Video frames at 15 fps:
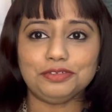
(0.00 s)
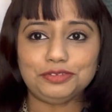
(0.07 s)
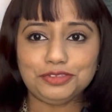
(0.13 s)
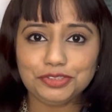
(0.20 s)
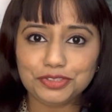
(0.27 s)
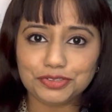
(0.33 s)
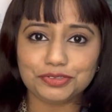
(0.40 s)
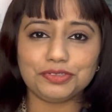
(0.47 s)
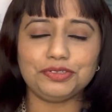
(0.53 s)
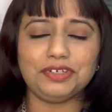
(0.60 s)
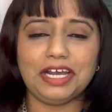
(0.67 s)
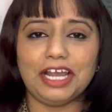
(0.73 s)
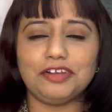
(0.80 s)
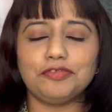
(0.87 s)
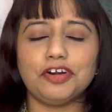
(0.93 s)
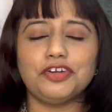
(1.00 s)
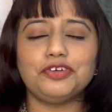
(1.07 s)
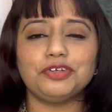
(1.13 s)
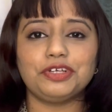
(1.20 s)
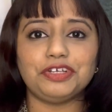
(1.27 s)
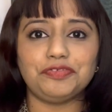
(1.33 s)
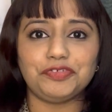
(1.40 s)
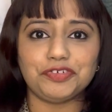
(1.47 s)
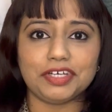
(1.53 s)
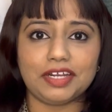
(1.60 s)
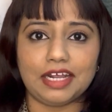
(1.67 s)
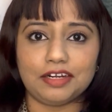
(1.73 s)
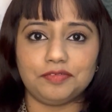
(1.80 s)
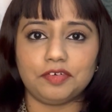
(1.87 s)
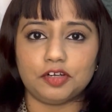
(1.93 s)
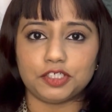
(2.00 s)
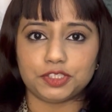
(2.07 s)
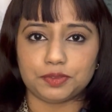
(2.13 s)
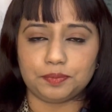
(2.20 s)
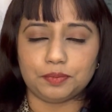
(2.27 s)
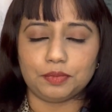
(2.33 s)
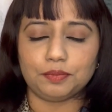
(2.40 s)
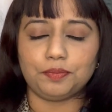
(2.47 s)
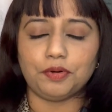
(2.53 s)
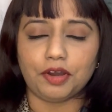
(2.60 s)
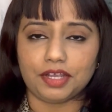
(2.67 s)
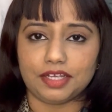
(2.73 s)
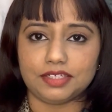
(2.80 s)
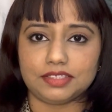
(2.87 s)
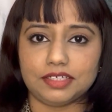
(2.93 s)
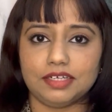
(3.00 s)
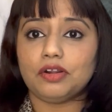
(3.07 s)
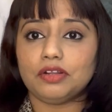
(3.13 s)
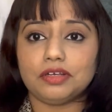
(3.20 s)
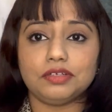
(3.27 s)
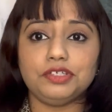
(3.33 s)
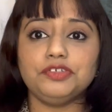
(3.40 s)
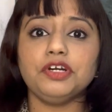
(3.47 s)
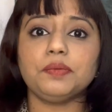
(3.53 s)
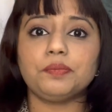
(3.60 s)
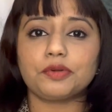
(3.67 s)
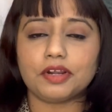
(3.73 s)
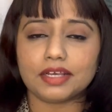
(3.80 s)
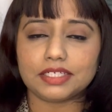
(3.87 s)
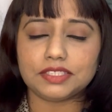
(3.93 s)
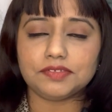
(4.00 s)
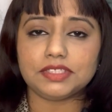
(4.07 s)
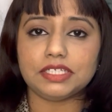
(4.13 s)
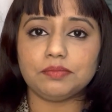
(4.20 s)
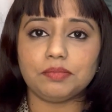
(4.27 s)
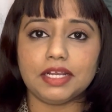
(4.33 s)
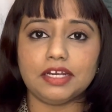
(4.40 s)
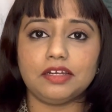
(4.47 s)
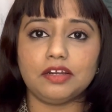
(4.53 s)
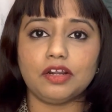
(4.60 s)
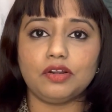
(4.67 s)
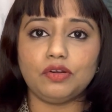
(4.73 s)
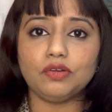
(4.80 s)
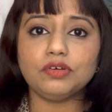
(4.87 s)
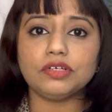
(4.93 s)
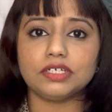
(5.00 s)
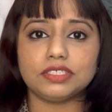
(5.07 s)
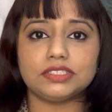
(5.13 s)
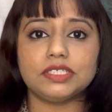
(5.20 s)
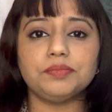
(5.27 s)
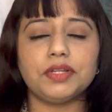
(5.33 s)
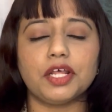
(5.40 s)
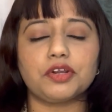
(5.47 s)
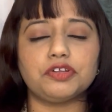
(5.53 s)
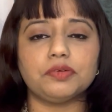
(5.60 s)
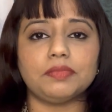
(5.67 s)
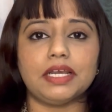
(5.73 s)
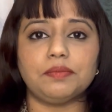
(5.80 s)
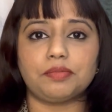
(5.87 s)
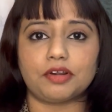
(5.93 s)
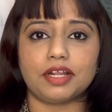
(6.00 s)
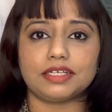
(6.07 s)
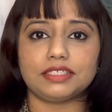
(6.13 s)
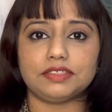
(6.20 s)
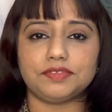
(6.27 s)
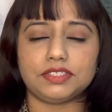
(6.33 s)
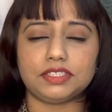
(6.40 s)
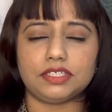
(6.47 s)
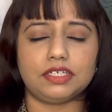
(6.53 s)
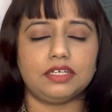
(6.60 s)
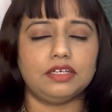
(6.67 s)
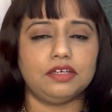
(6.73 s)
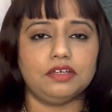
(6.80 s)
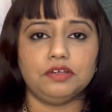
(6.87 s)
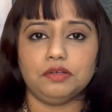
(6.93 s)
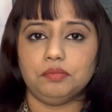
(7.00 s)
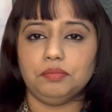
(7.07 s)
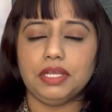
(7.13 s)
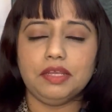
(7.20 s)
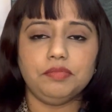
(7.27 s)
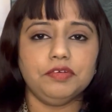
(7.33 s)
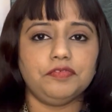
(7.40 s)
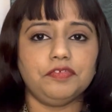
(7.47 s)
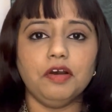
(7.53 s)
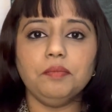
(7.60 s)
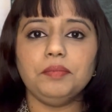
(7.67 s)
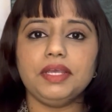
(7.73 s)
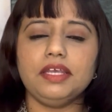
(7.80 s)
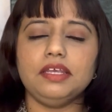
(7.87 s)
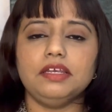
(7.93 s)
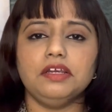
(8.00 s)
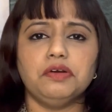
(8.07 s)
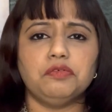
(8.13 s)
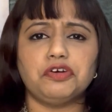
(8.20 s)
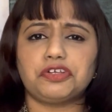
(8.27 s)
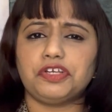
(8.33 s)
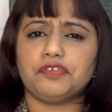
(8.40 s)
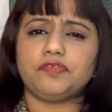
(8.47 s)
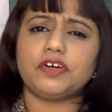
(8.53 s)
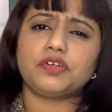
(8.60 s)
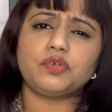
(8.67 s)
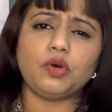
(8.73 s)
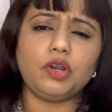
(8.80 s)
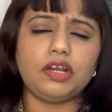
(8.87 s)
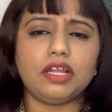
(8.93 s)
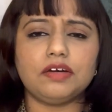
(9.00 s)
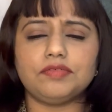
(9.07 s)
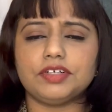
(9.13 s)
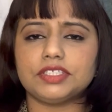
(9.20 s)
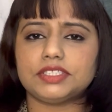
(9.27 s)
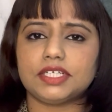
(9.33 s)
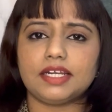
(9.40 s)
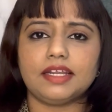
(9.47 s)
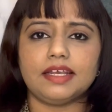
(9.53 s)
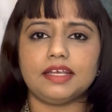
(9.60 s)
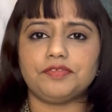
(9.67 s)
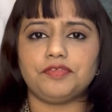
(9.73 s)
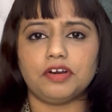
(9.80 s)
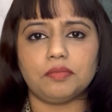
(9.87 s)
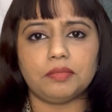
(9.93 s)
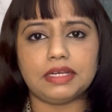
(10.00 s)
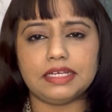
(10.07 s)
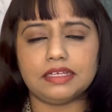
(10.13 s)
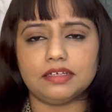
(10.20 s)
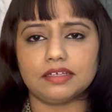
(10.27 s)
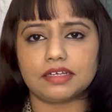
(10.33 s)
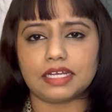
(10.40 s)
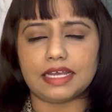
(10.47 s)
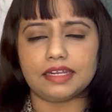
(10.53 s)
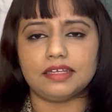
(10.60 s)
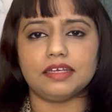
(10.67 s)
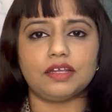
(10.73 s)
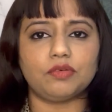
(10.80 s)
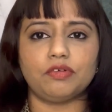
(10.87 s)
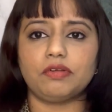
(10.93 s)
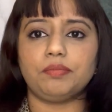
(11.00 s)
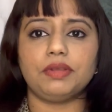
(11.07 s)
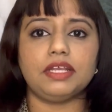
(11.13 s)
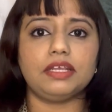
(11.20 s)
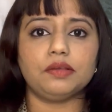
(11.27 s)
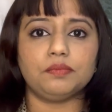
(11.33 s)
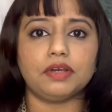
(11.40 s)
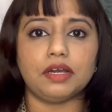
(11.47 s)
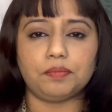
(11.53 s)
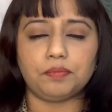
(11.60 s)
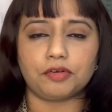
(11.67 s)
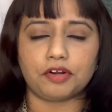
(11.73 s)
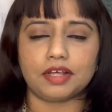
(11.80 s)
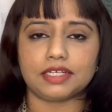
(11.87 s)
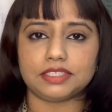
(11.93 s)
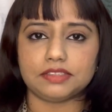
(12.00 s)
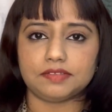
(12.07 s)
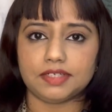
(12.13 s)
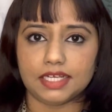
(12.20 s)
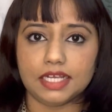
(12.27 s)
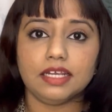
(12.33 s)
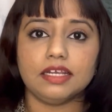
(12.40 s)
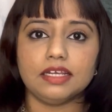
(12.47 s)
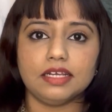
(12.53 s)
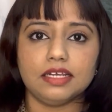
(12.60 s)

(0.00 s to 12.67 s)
To you, I want to give you an advance point. Your productivity might not look similar to my productivity. Maybe for me, working for 12 hours a day for my career would be a productive day.